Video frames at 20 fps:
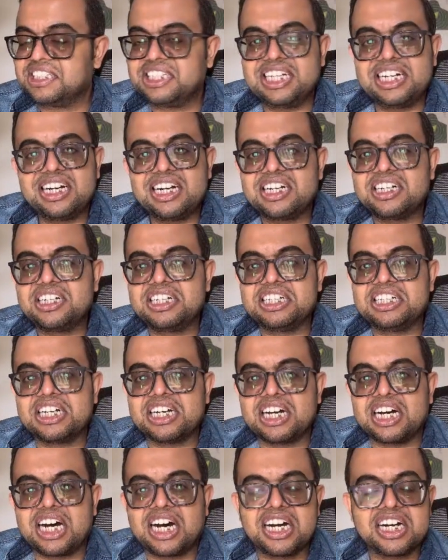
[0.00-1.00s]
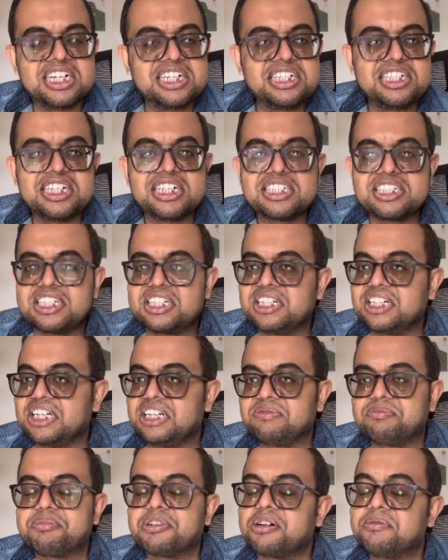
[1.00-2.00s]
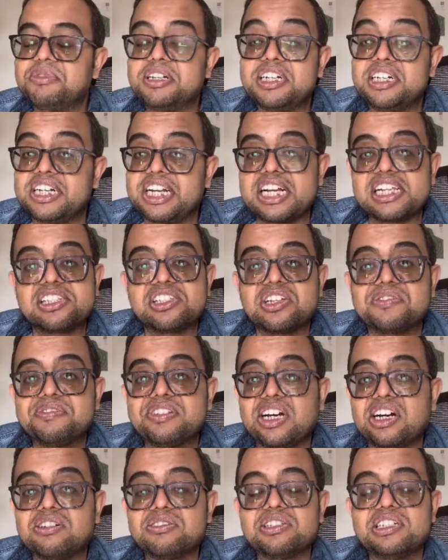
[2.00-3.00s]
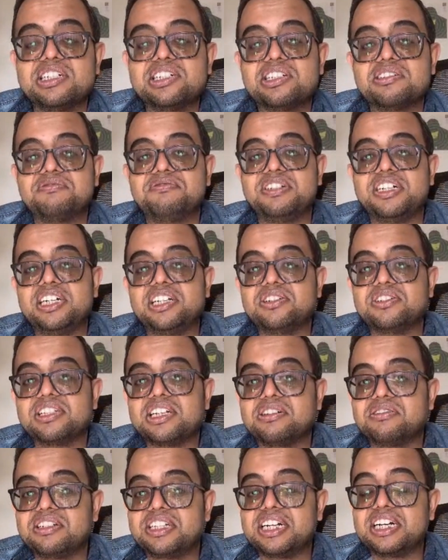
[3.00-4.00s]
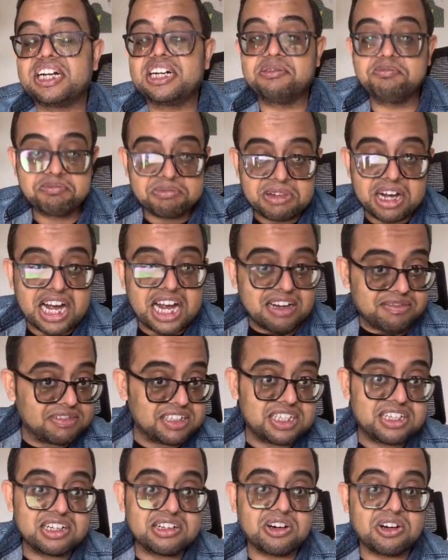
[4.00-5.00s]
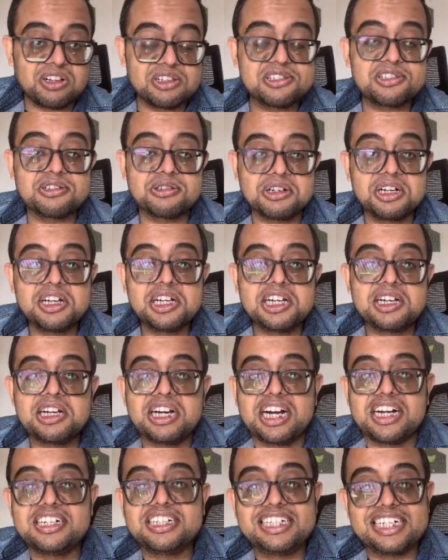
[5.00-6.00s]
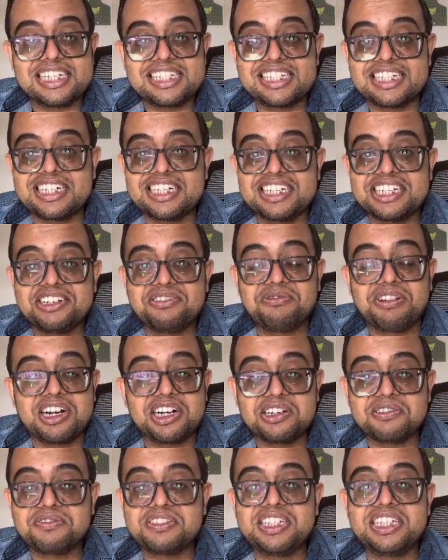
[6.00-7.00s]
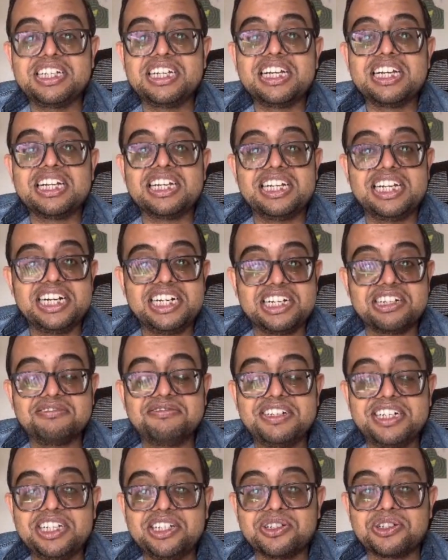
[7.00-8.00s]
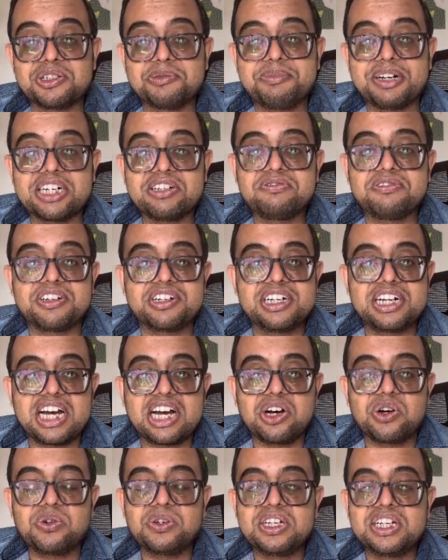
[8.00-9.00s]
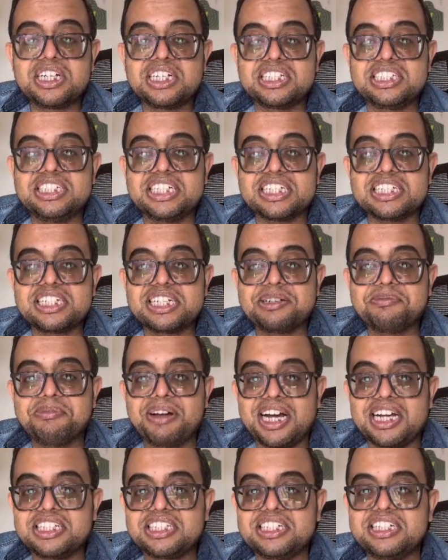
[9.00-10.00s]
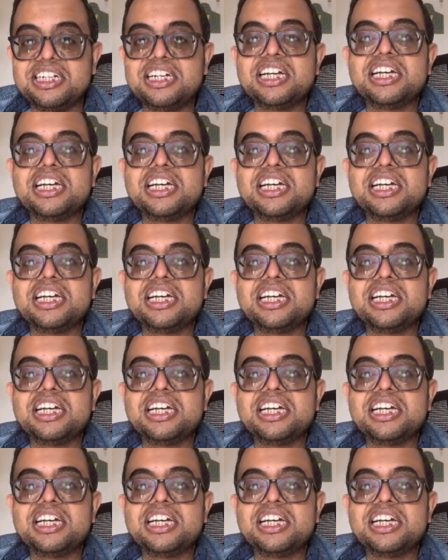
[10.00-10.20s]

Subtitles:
there are hundreds and probably tens of thousands of videos out there, and I will also address it in one of the later videos. But for now, just imagine